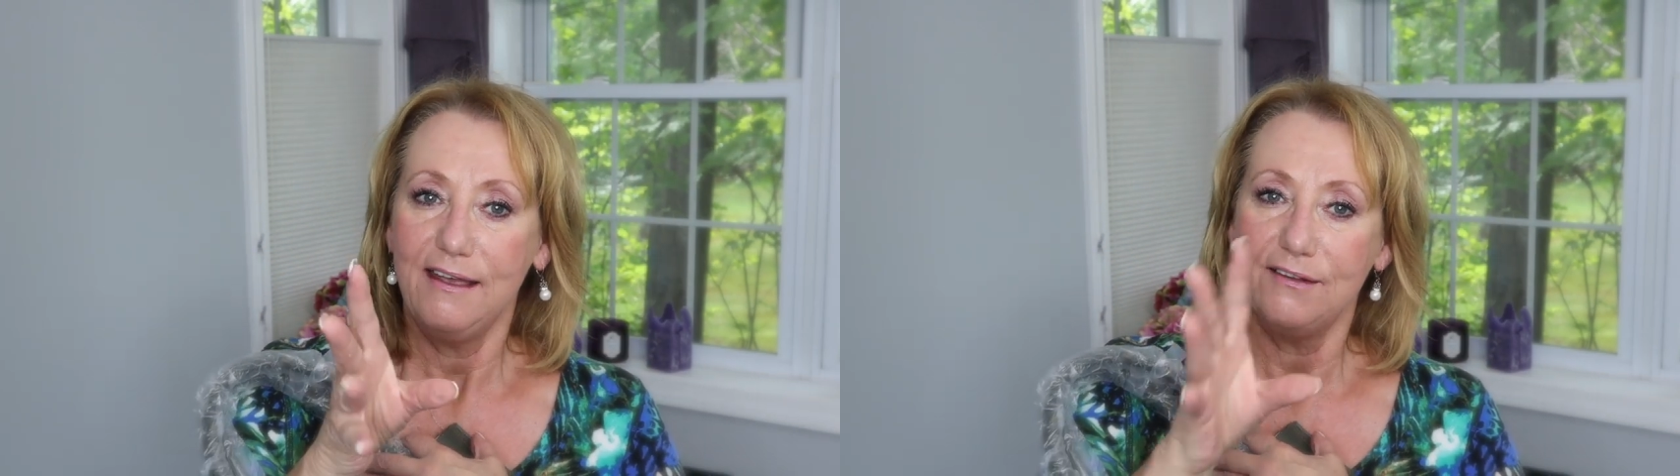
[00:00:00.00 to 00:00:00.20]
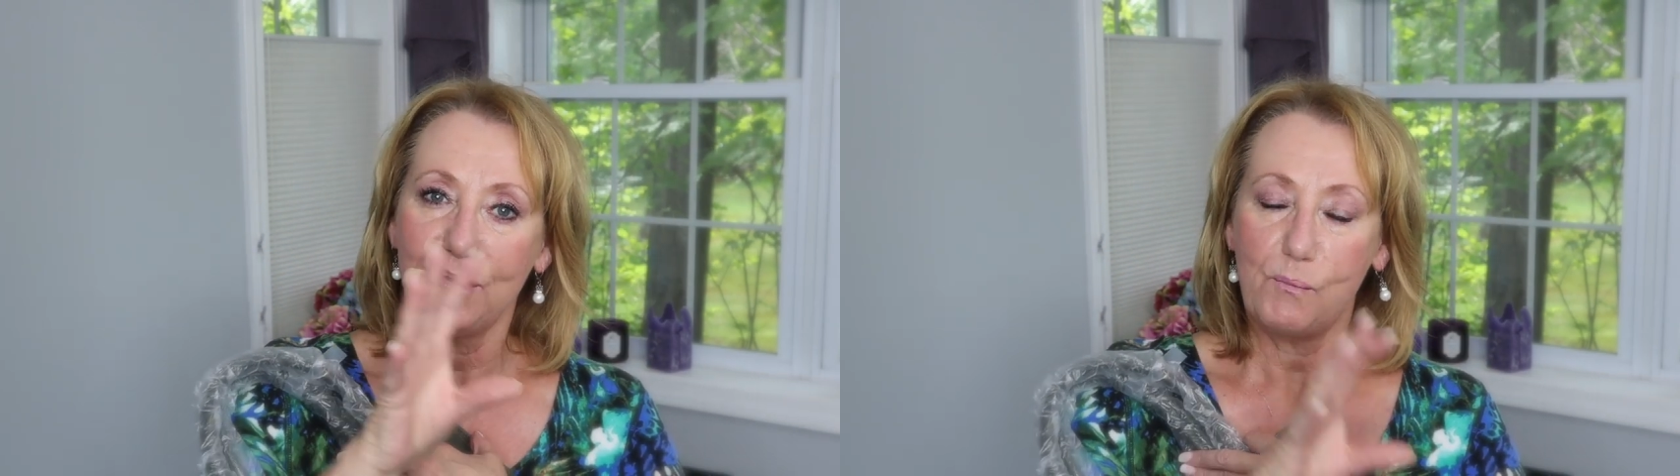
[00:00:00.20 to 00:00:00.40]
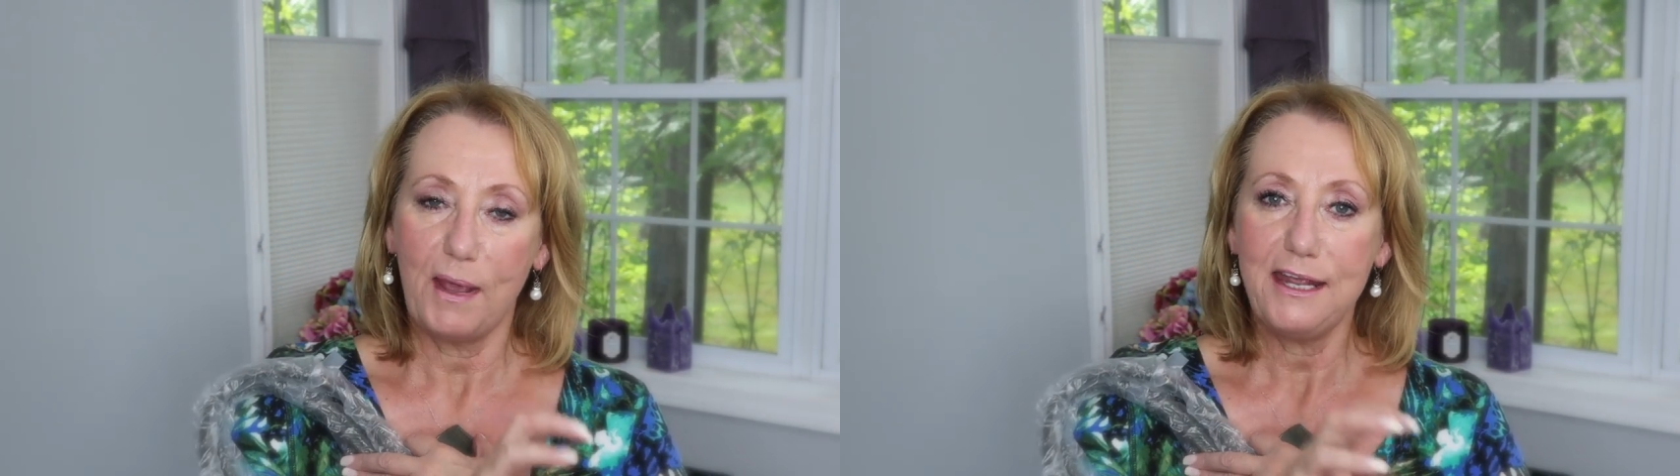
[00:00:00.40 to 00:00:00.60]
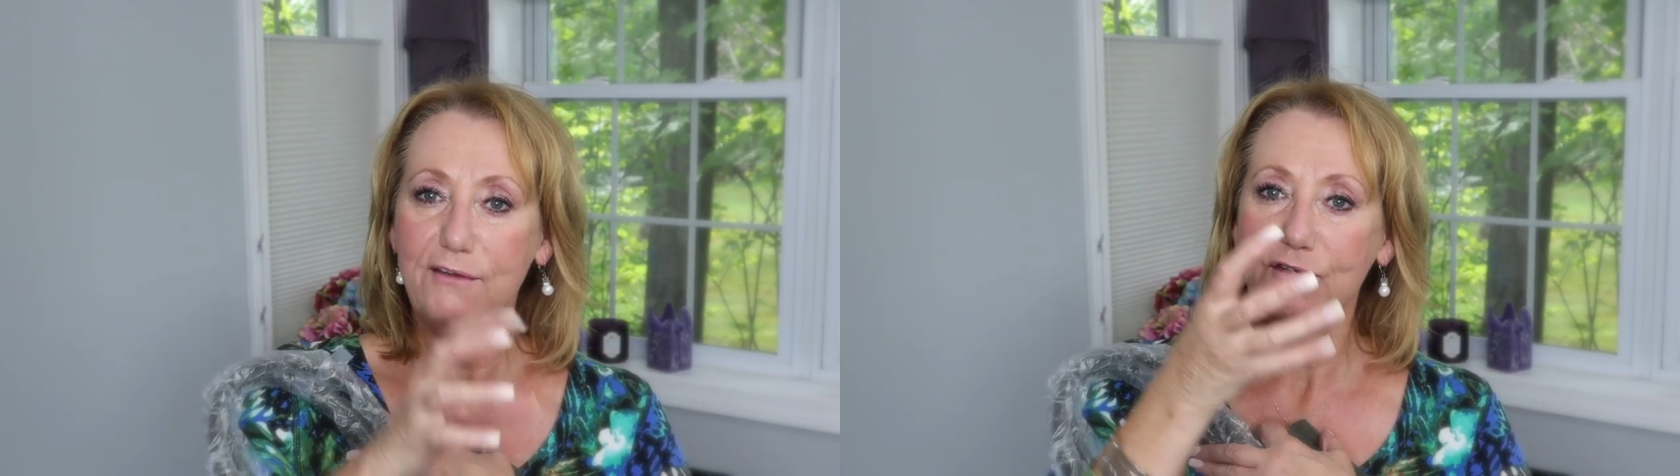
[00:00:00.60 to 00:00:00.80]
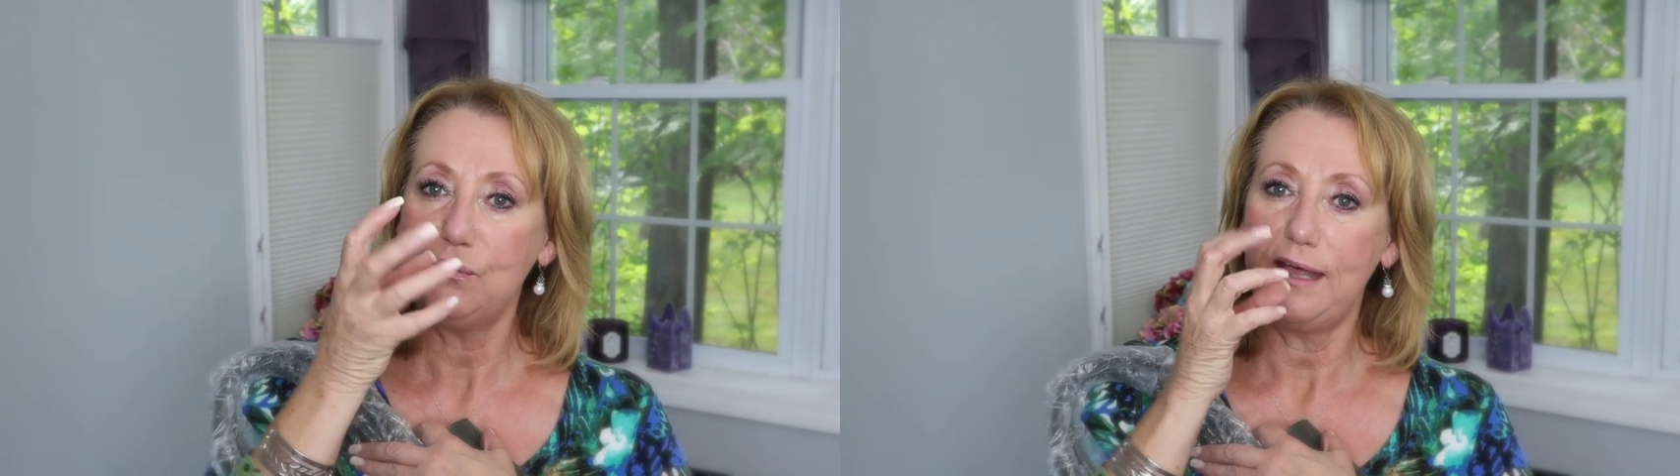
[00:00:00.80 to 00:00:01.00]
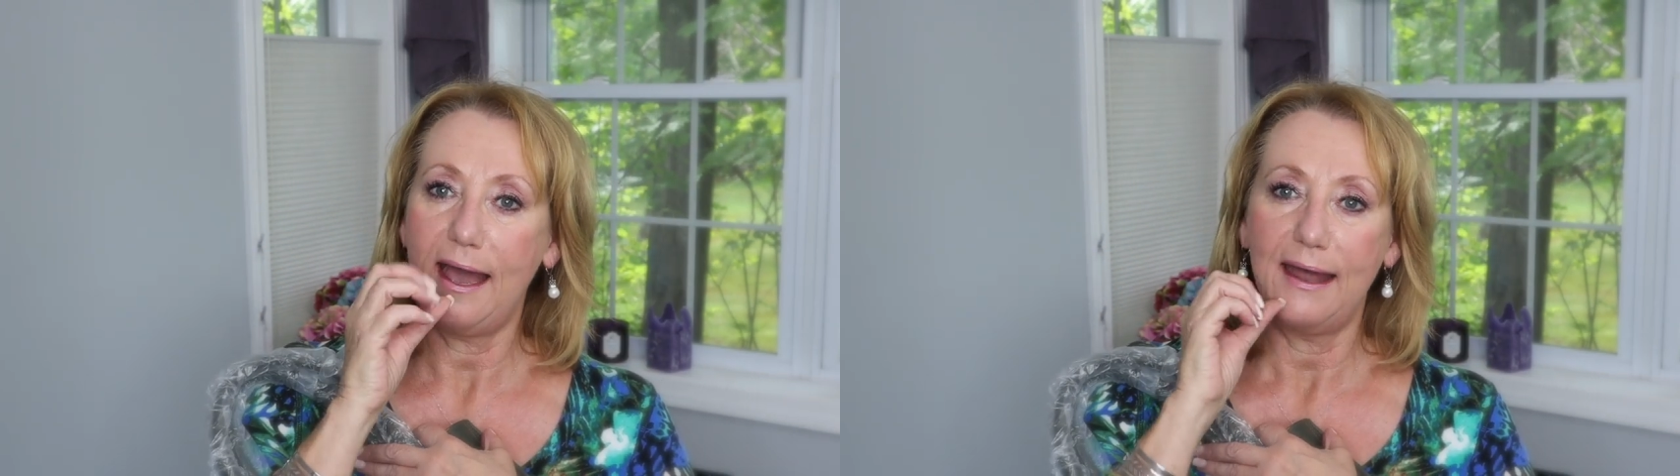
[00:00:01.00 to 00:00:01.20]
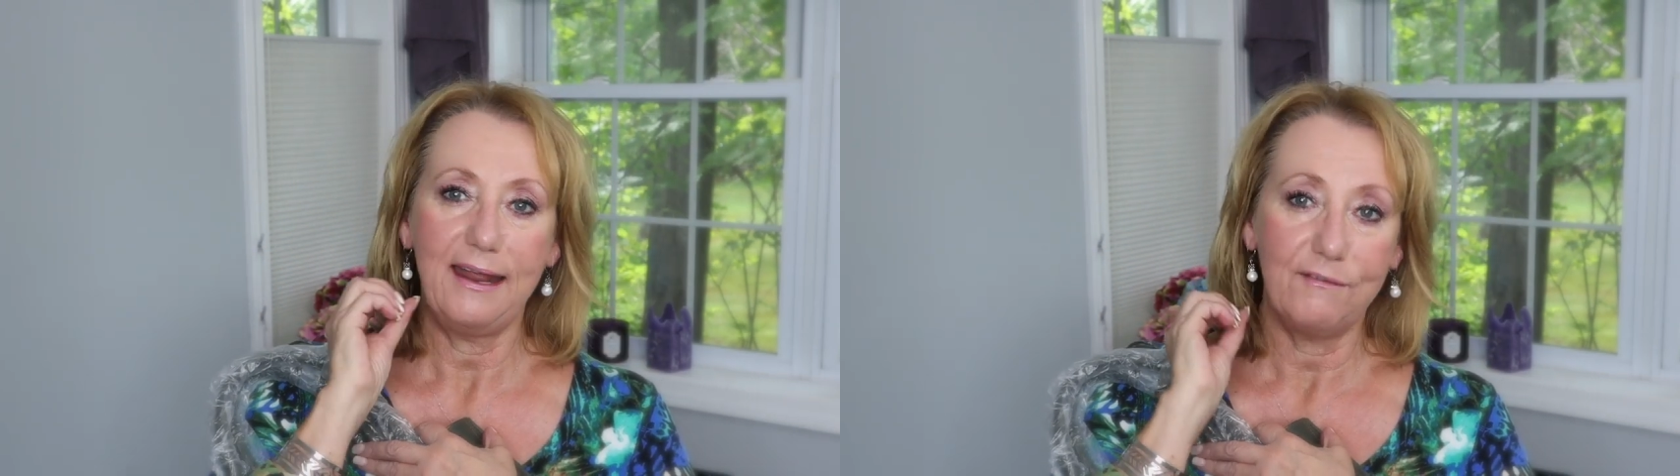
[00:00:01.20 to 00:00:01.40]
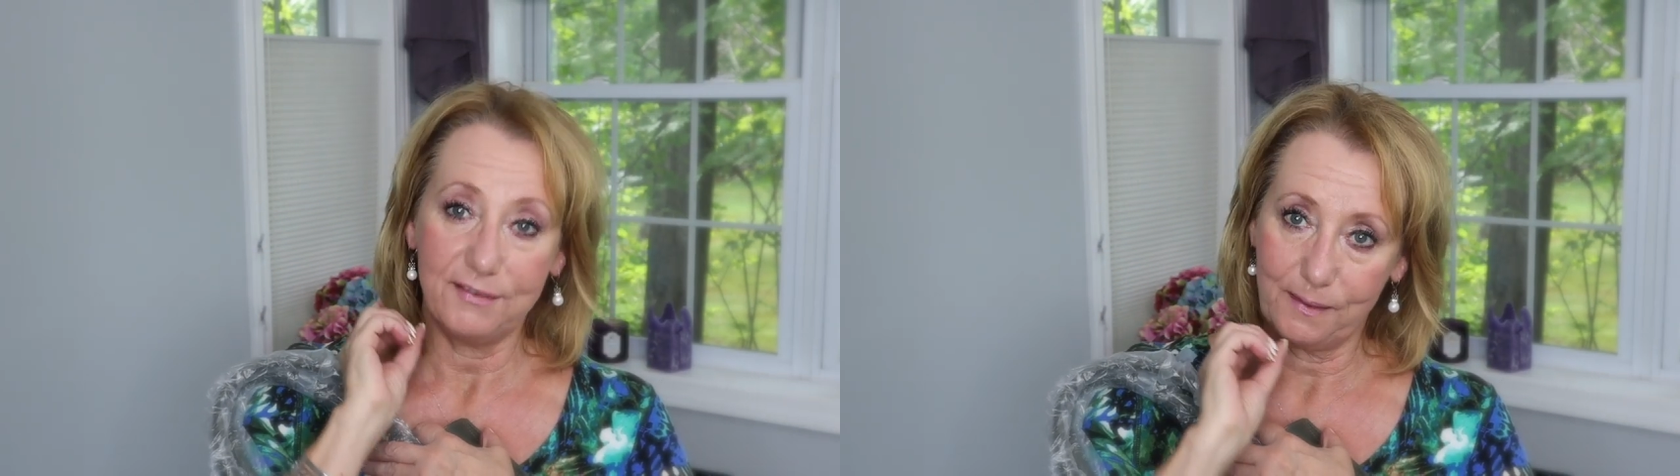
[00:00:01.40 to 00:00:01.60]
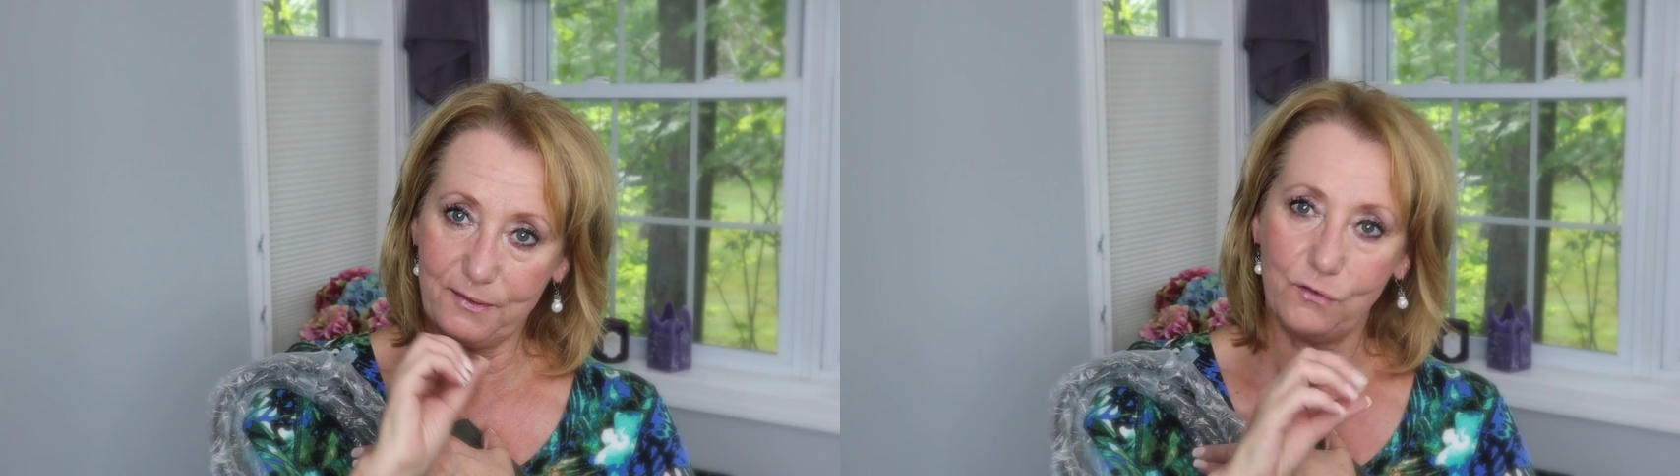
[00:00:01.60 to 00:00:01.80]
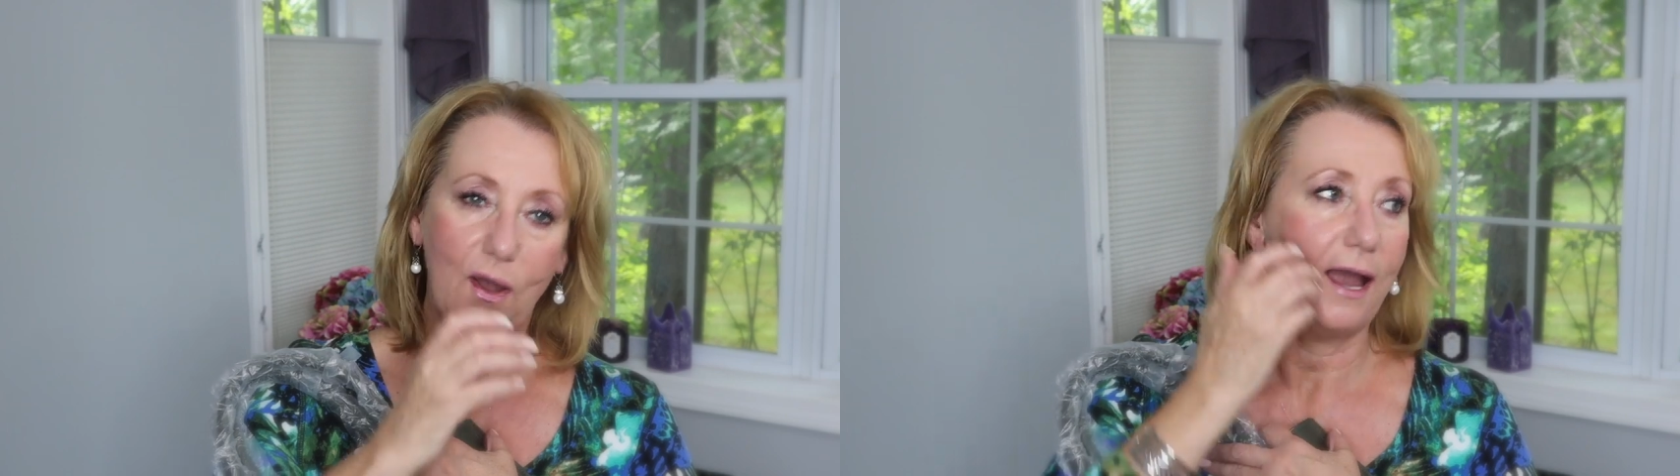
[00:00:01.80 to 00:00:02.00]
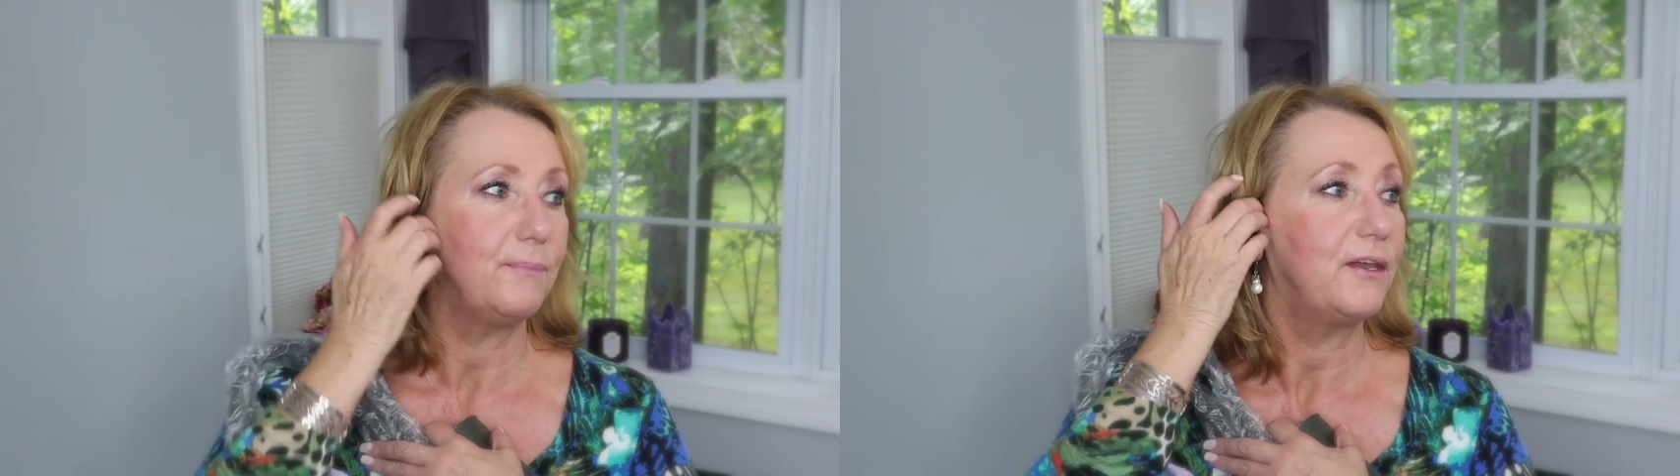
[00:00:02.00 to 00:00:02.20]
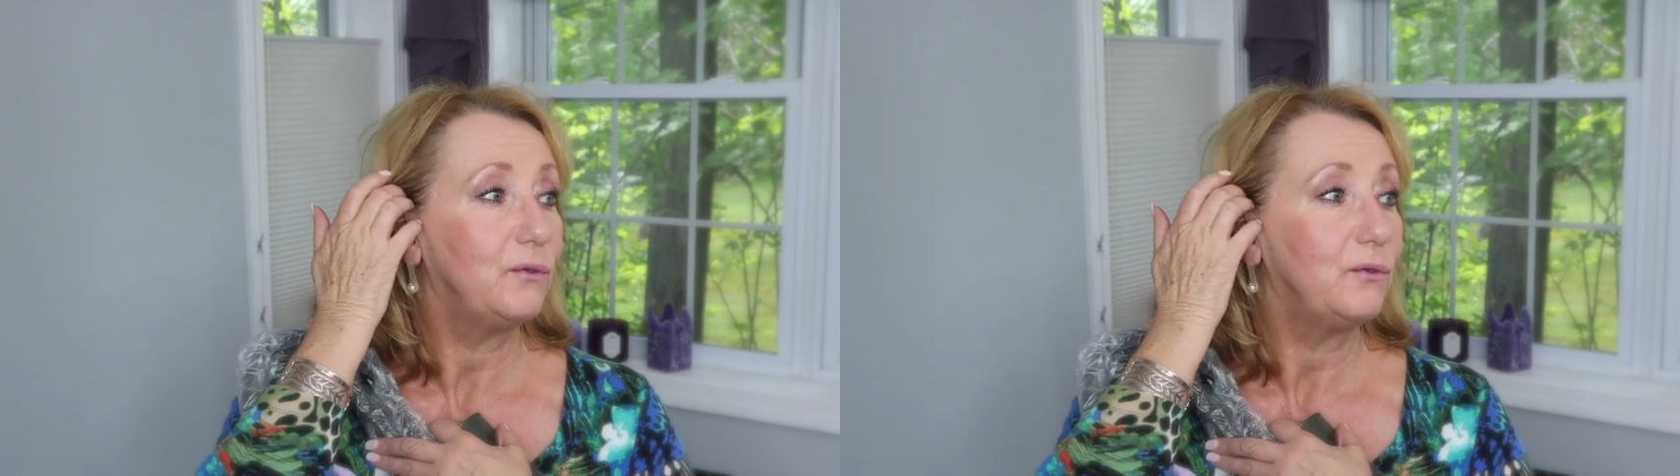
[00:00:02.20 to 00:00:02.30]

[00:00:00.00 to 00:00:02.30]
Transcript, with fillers: So many of you that have subscribed,